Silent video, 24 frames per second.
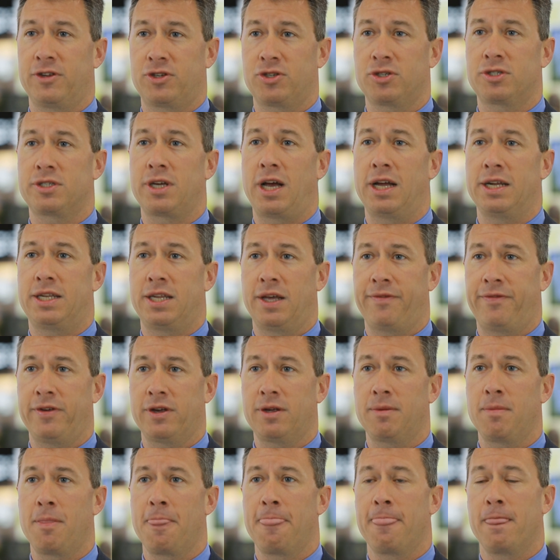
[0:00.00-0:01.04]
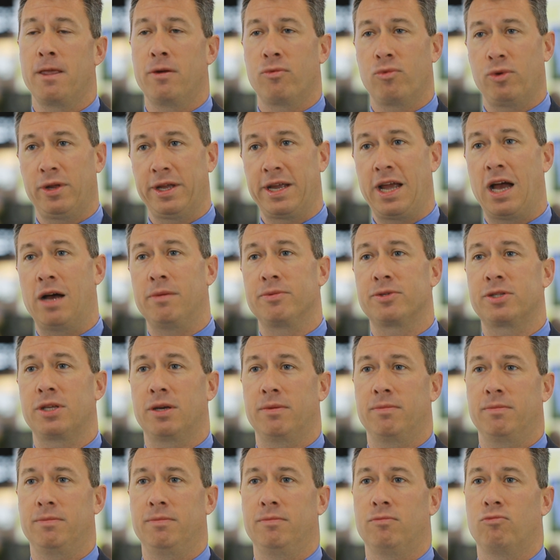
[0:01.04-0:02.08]
Fisher Scientific, really helps
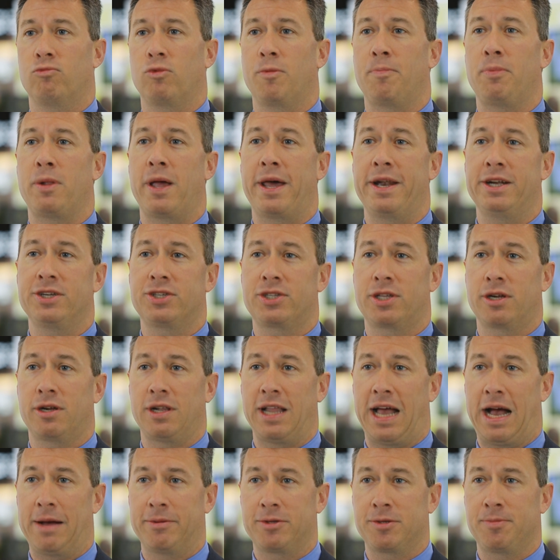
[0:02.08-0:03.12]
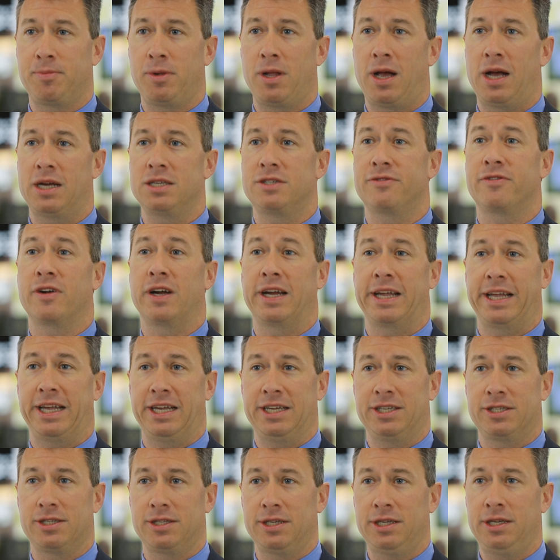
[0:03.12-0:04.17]
them replenish their lab supplies very
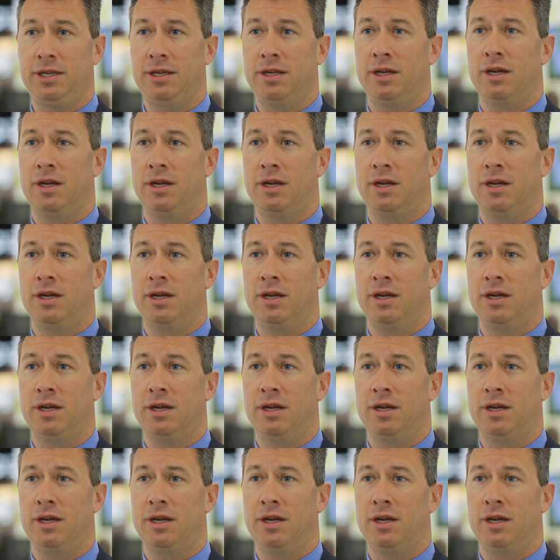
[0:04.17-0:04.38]
easily.